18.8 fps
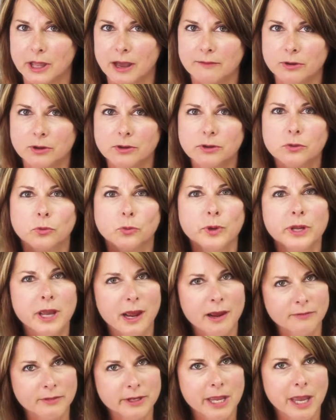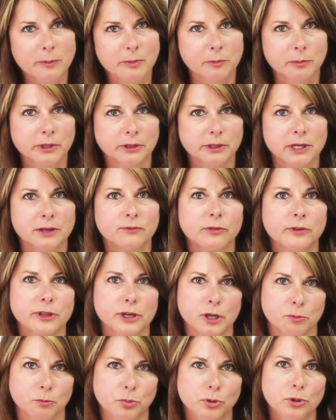level, we have the capability for the
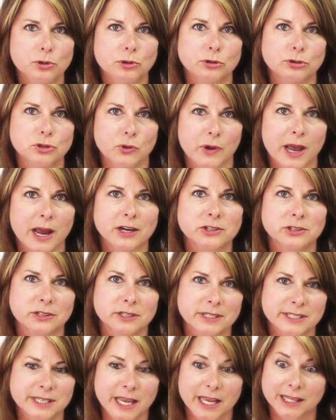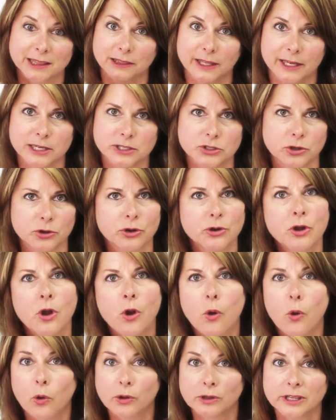computer to actually say laser
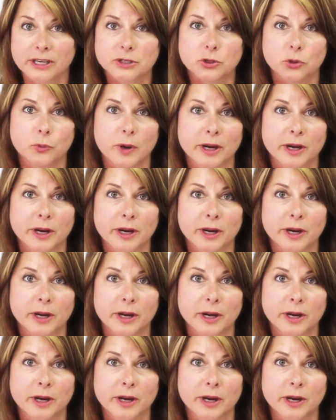or laser